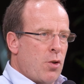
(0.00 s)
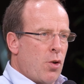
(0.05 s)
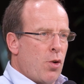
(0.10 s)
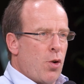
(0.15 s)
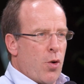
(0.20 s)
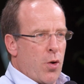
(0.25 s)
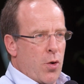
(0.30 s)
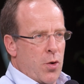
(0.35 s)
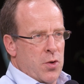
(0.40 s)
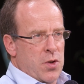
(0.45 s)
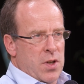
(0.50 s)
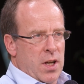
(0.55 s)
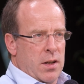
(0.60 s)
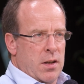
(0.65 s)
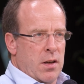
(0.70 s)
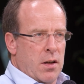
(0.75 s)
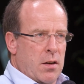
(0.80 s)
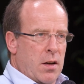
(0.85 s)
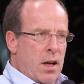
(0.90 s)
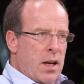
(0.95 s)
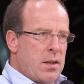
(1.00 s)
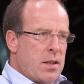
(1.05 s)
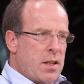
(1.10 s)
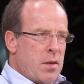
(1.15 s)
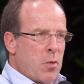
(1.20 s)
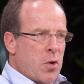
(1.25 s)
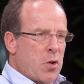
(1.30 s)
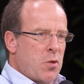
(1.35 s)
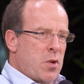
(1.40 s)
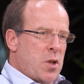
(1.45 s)
the loads and
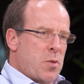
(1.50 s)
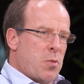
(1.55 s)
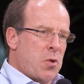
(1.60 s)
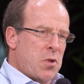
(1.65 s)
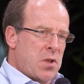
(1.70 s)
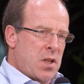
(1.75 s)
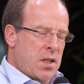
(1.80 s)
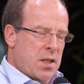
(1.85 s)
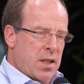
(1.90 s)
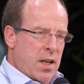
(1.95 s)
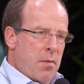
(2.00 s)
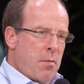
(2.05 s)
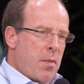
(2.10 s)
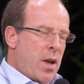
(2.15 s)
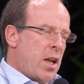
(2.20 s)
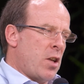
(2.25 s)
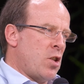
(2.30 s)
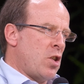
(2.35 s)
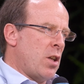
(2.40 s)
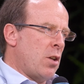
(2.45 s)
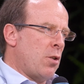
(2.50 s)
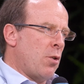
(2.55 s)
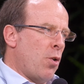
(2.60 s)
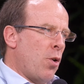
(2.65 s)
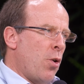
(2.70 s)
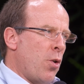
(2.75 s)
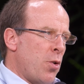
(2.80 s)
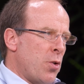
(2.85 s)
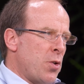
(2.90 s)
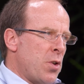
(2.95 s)
demand response system managing the
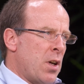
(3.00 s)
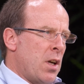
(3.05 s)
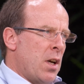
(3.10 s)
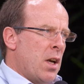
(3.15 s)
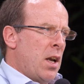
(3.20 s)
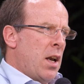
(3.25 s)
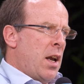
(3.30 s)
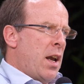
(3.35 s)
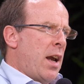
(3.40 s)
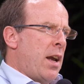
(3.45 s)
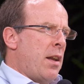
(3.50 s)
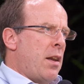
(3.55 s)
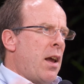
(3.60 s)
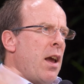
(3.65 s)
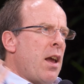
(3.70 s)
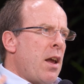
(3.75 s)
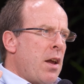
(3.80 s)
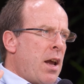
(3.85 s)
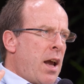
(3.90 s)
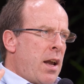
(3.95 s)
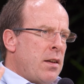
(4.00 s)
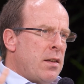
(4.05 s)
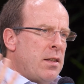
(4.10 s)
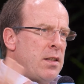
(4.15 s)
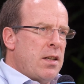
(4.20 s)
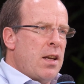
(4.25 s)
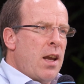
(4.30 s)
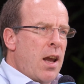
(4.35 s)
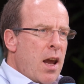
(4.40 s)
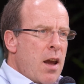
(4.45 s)
load, and
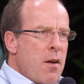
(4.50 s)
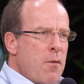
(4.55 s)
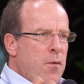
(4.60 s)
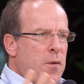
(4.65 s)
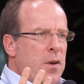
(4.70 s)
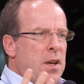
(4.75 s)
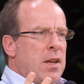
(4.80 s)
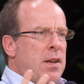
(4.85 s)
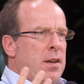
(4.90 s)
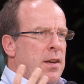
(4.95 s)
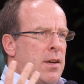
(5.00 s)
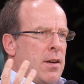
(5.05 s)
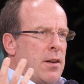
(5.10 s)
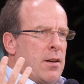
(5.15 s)
the heavy,